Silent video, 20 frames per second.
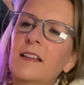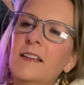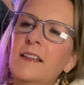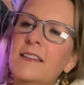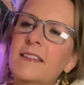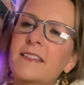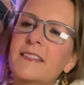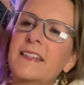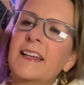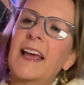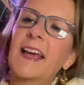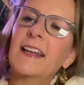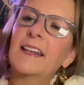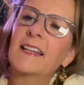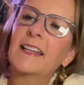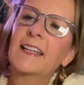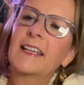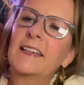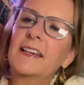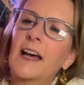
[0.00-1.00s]

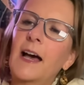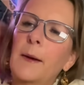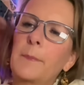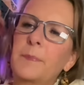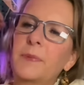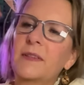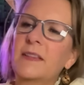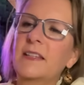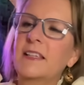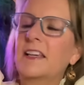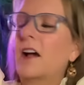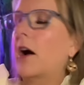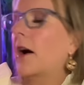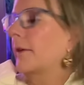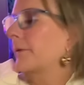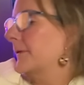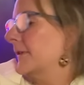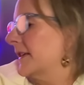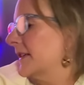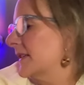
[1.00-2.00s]
Stanley cup in the
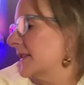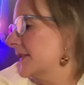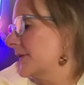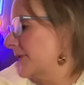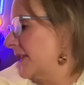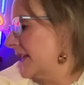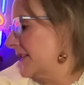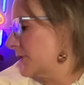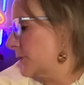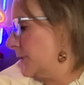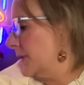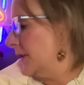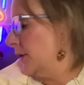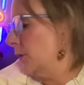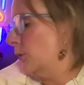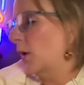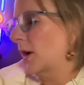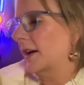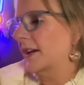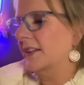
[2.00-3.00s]
office if that's what
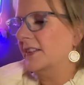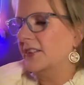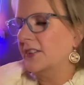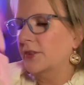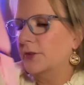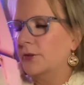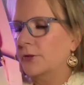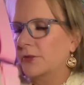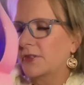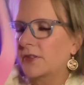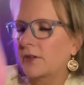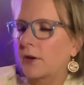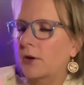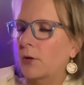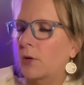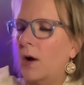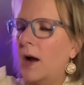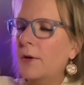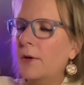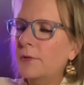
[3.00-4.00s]
you want to do.
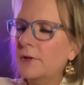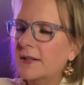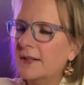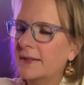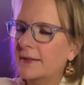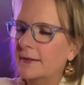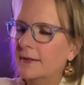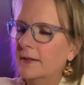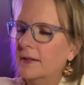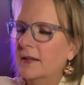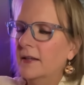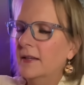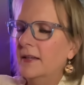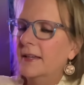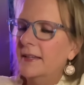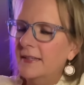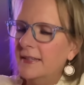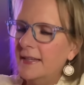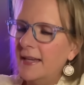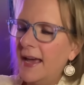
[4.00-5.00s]
So I really,
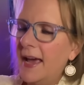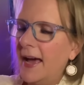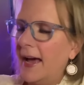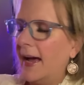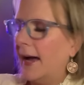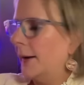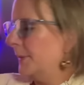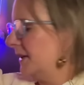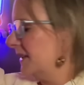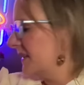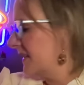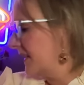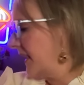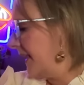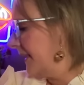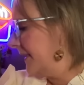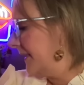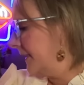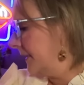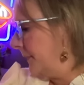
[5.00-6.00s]
yeah, I'm
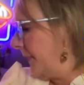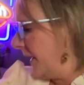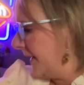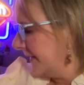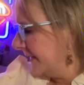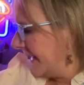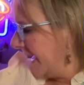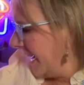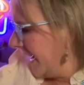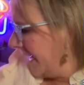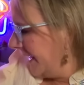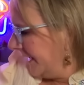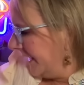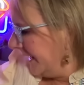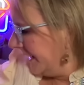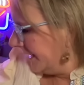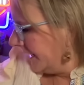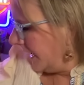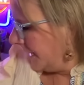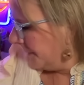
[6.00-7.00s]
excited about that
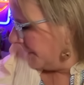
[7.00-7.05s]
and I